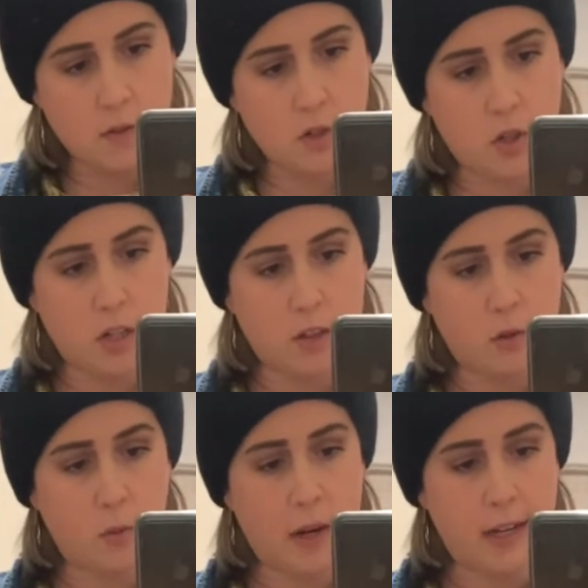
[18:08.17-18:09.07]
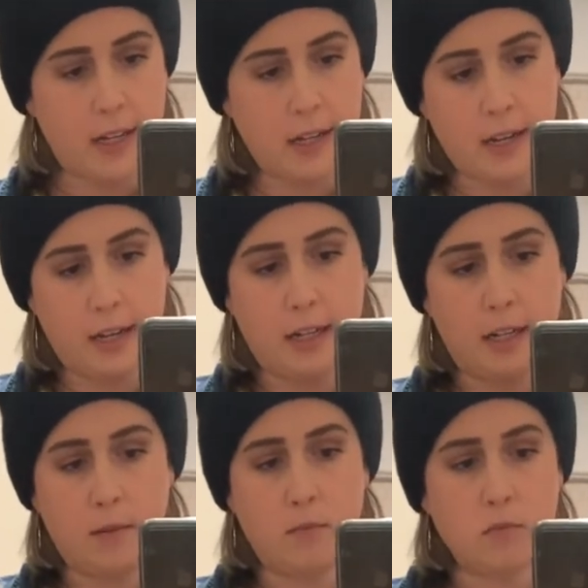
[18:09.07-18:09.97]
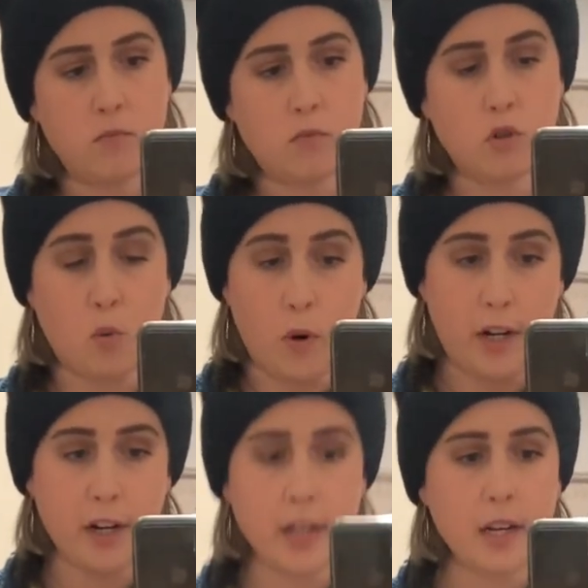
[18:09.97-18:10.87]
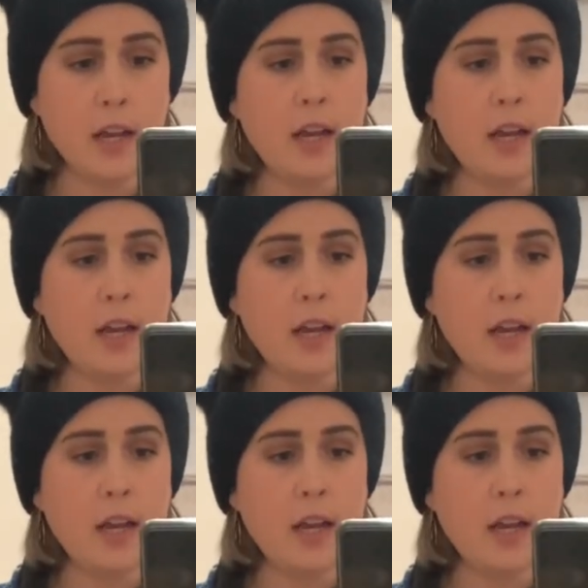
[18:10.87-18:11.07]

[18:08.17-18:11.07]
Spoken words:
you another way to wear it.